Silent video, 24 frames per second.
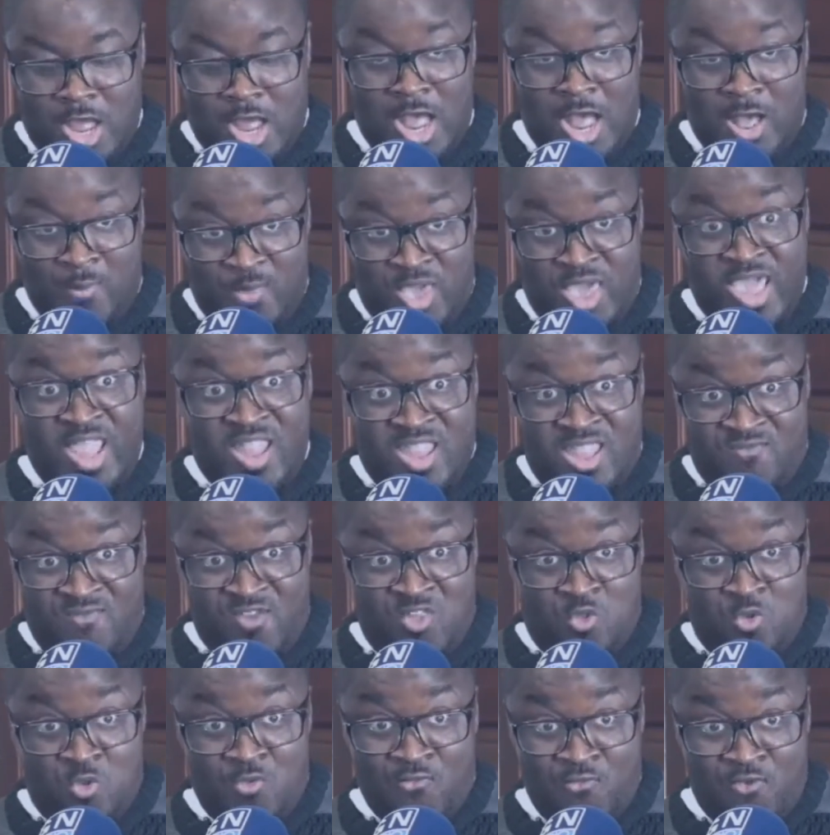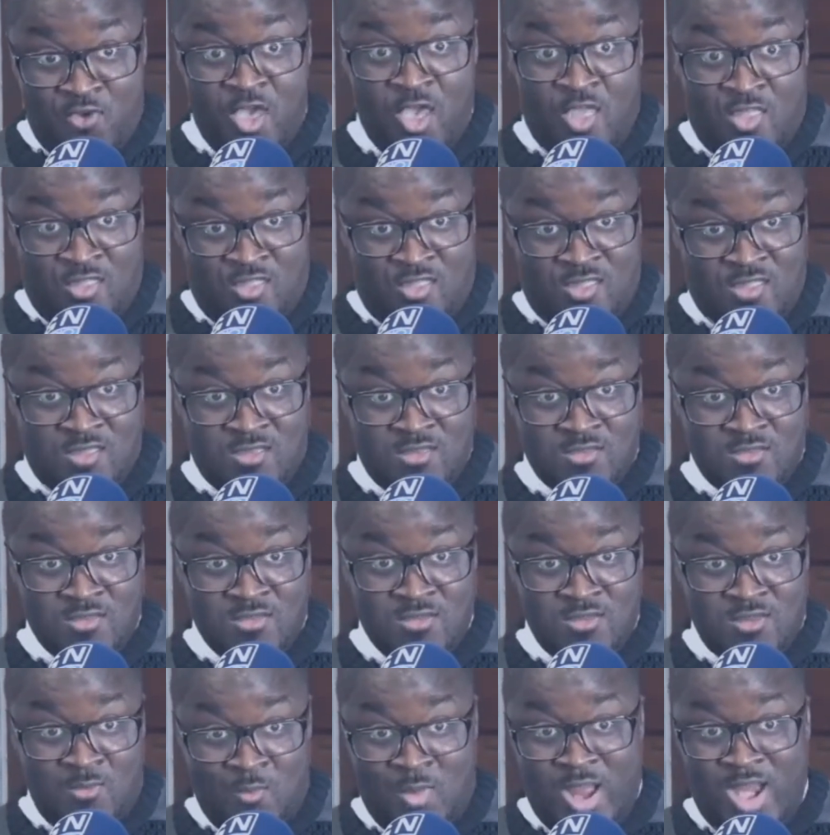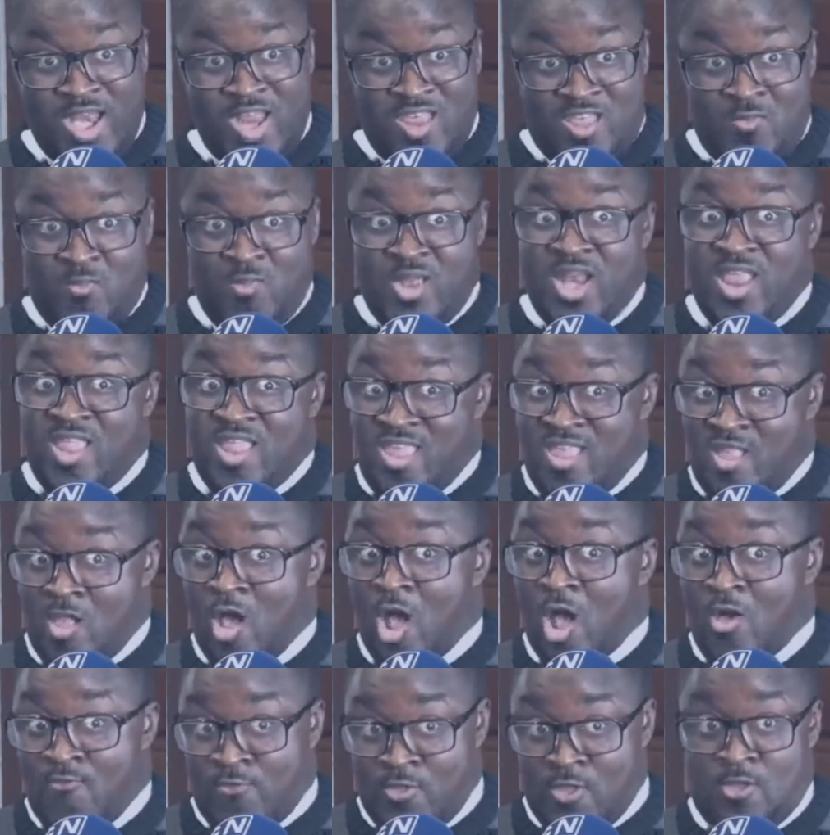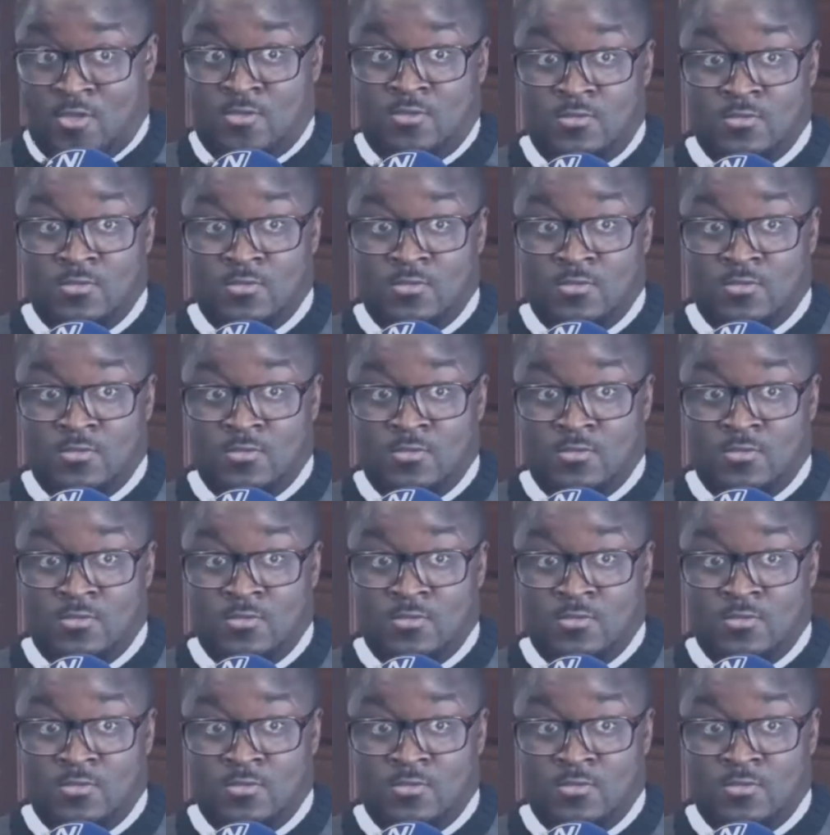I'm an individual first. My disability is after.